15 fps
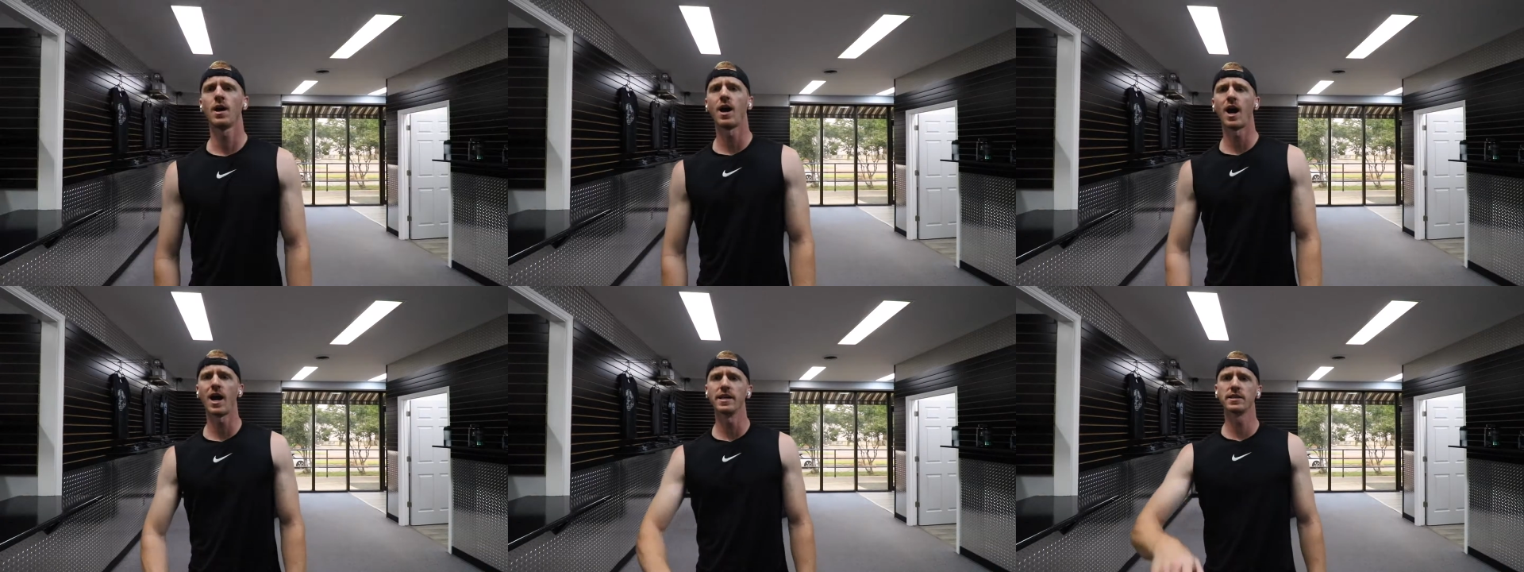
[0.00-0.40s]

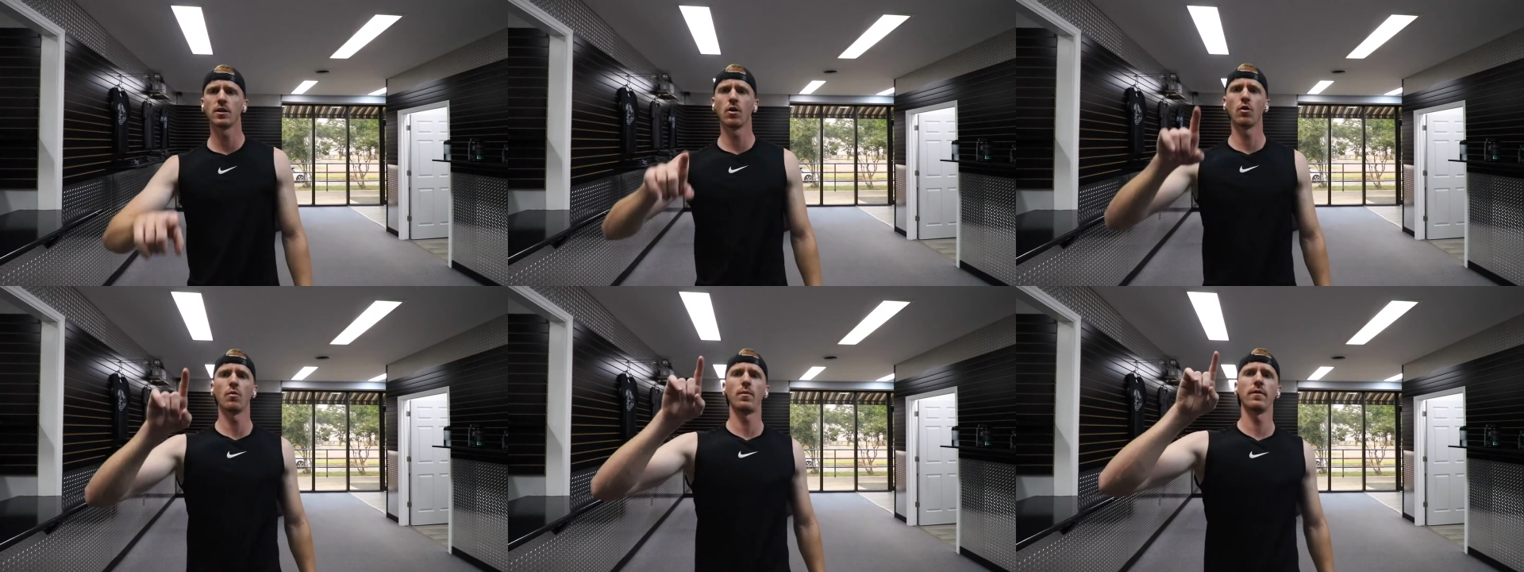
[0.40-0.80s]
All right,
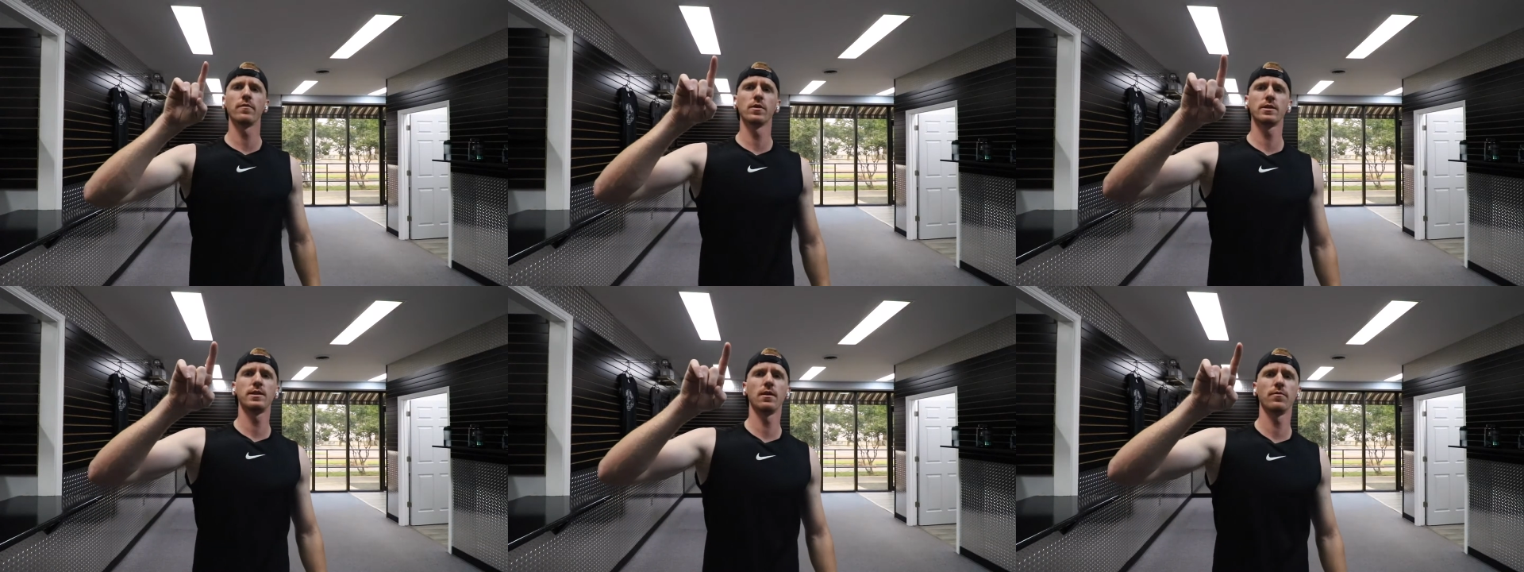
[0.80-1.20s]
so my
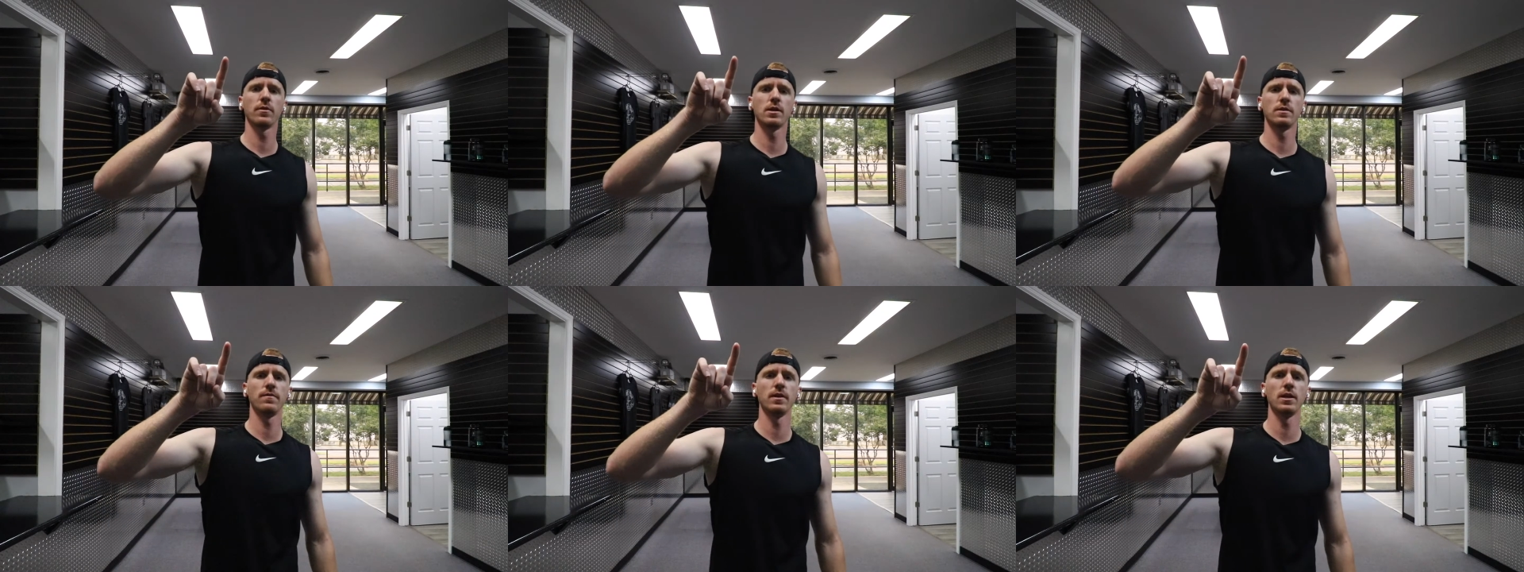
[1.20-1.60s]
first tip
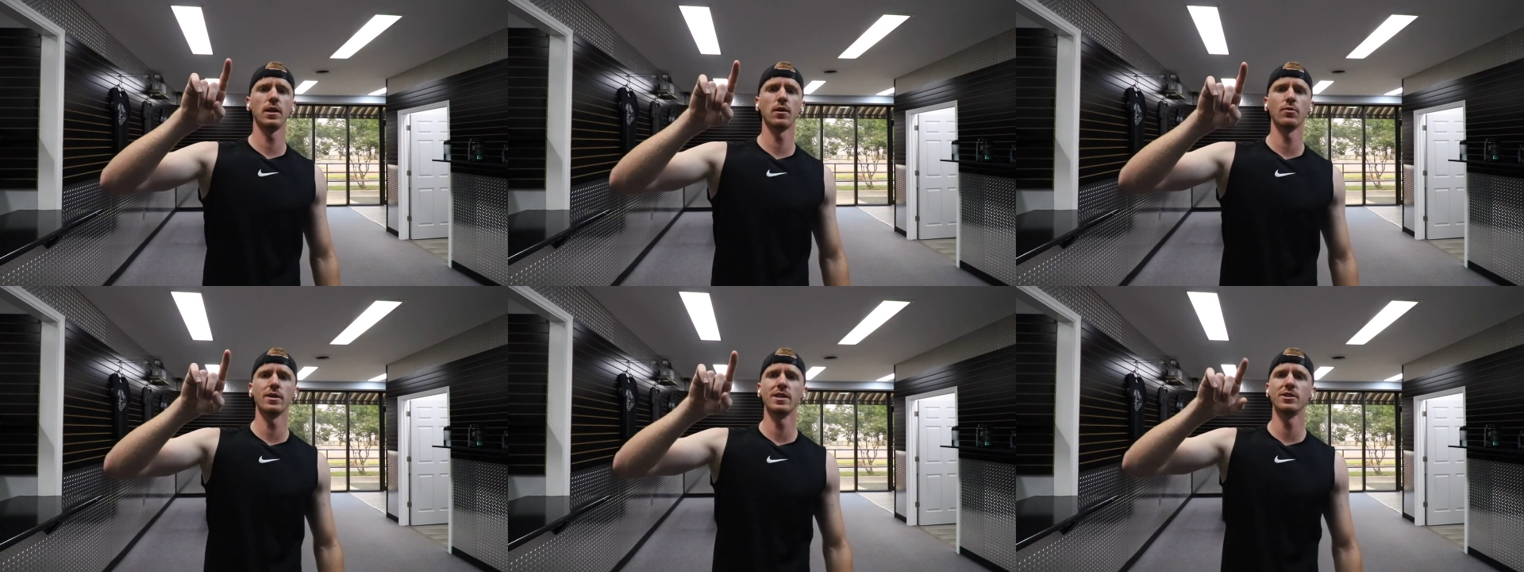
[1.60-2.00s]
for this
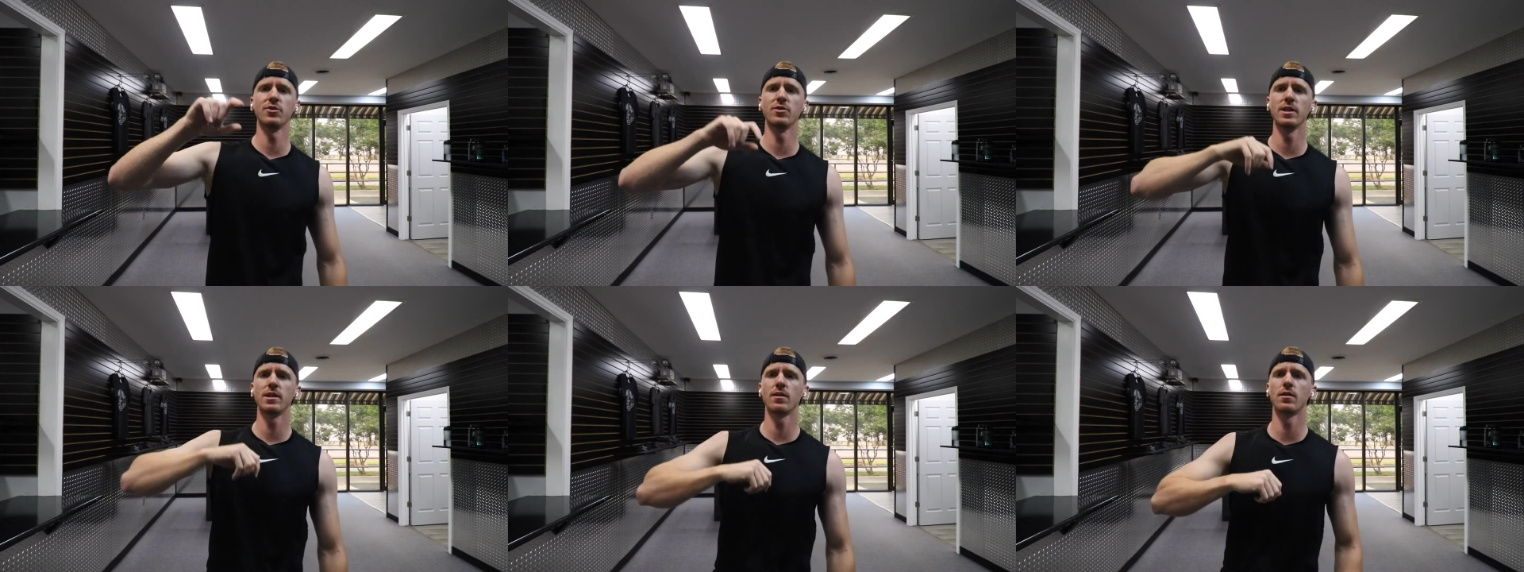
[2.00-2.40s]
video is you need